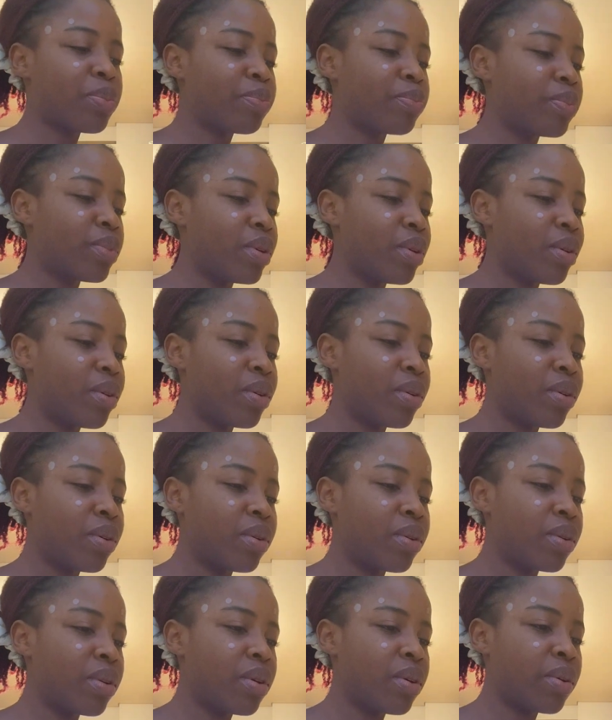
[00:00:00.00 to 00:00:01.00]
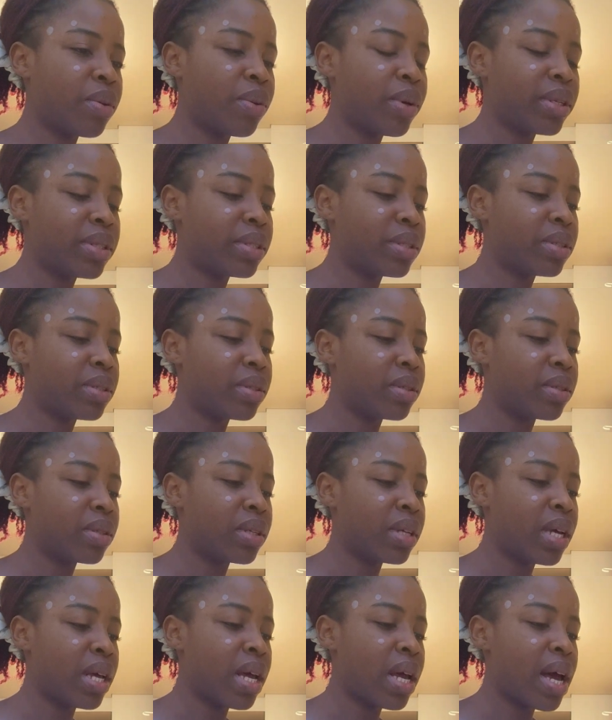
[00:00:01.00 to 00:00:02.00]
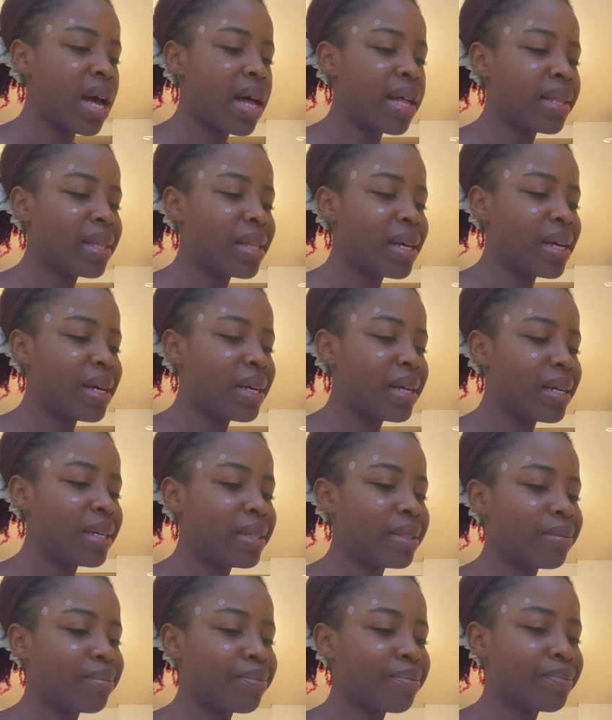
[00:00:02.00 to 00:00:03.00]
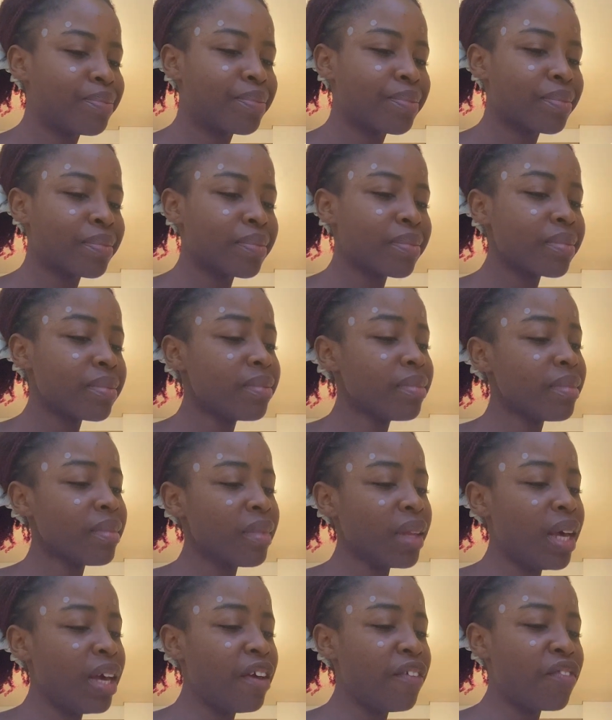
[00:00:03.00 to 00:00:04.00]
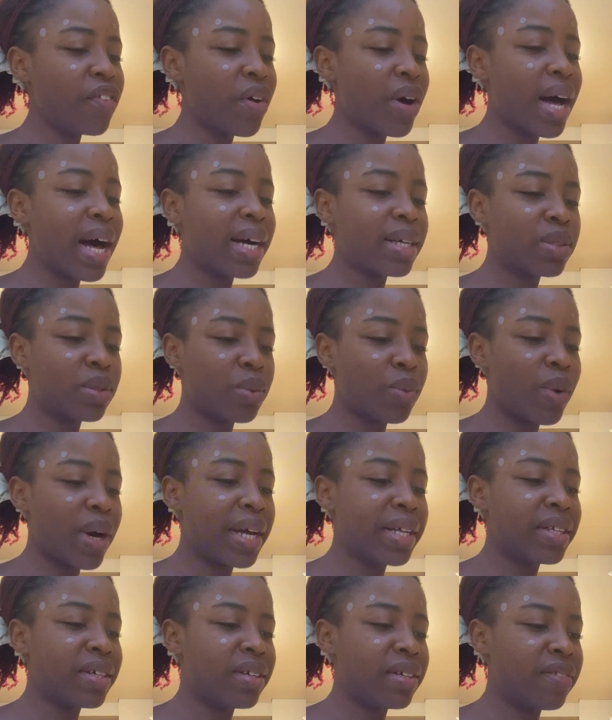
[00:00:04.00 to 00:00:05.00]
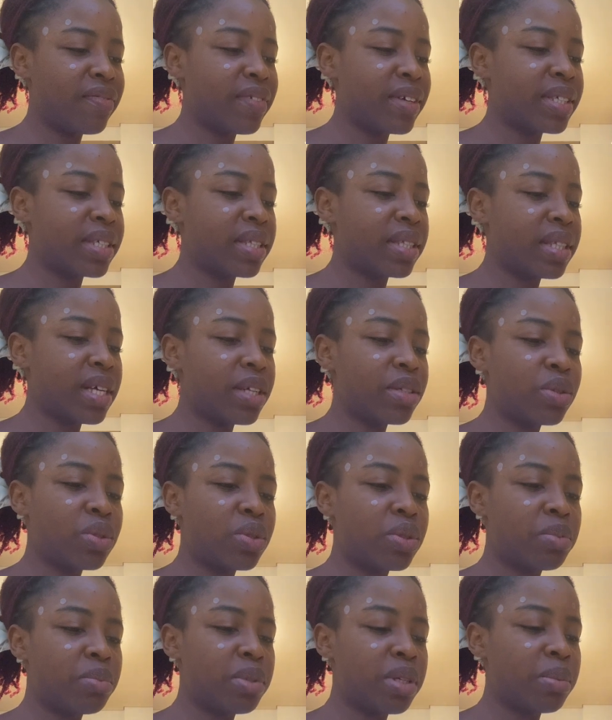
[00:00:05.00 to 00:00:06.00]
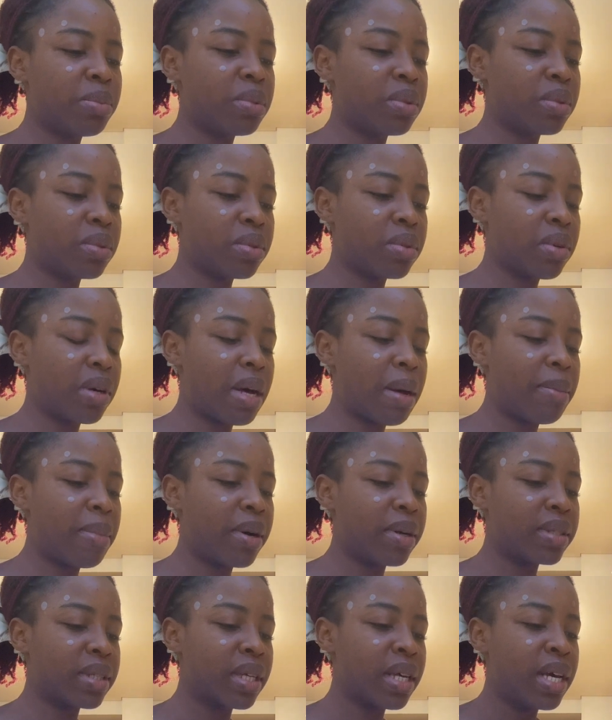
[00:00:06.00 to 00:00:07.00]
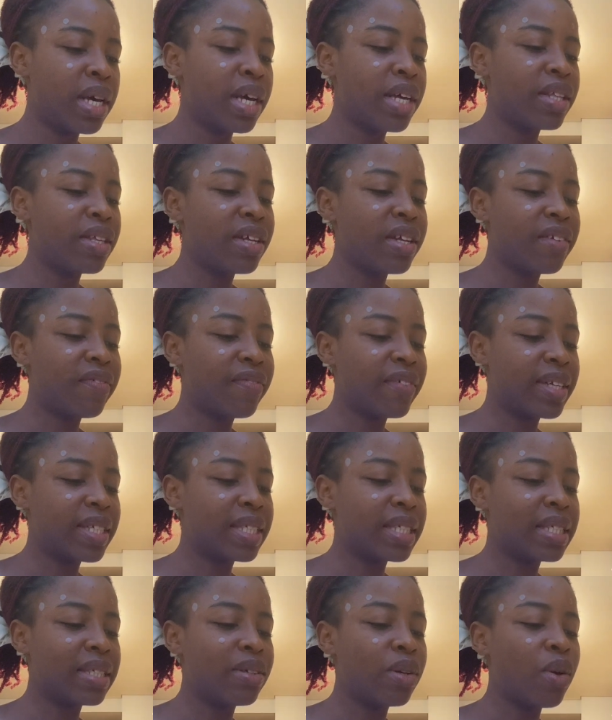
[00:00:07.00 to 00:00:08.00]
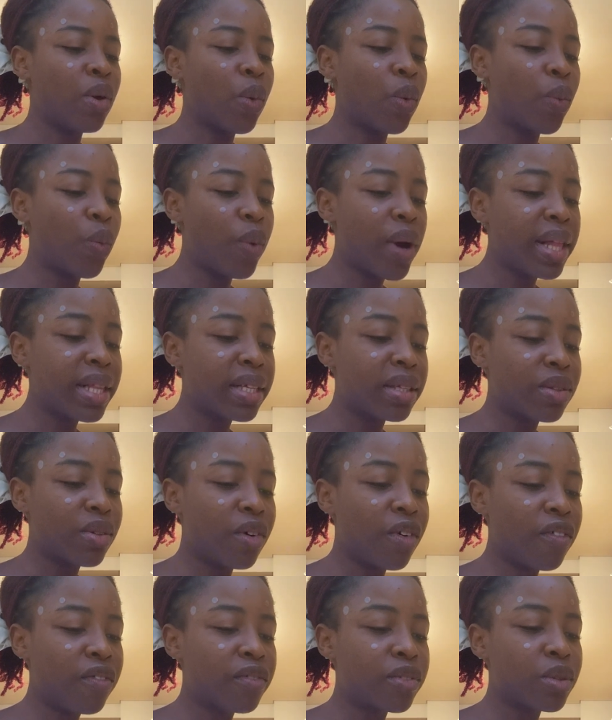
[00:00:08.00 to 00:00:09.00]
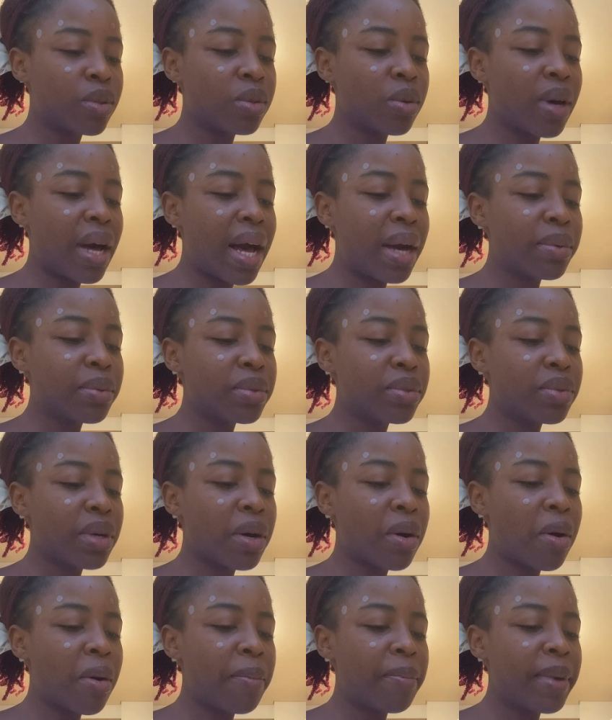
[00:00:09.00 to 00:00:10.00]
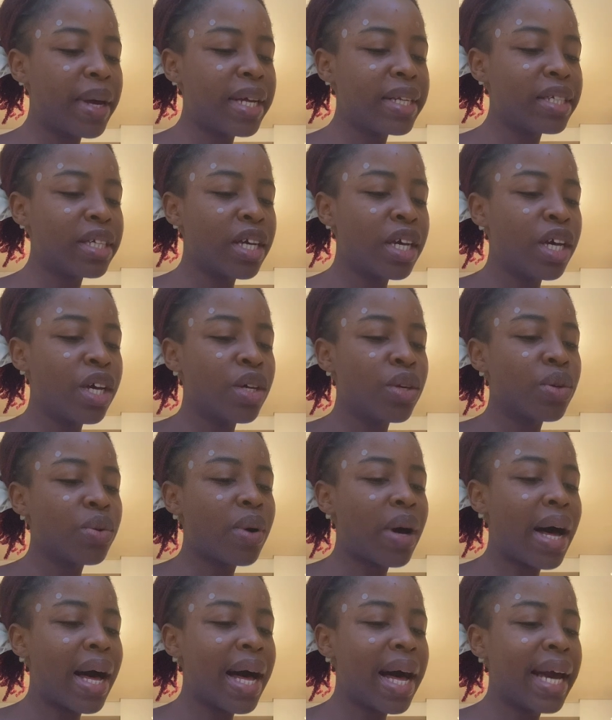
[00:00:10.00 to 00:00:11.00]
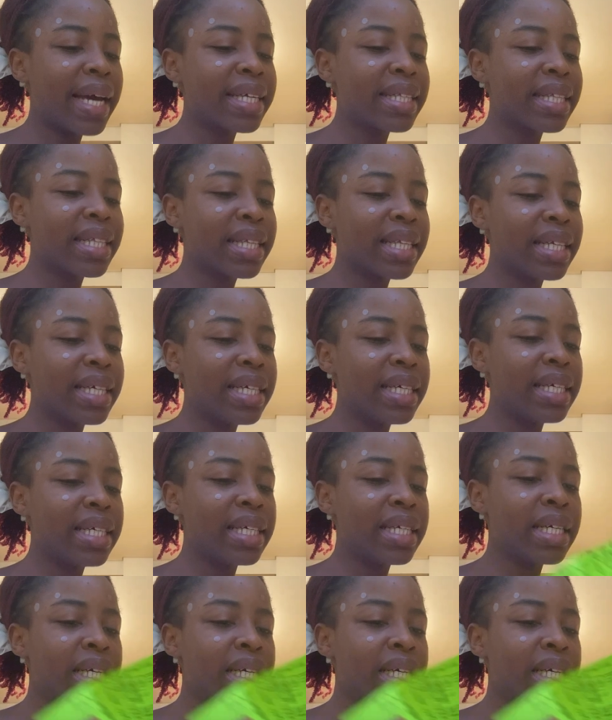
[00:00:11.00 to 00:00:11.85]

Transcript: your question. And then if you're asked why the university, then you should be able to talk about the university well enough. So I would recommend you highly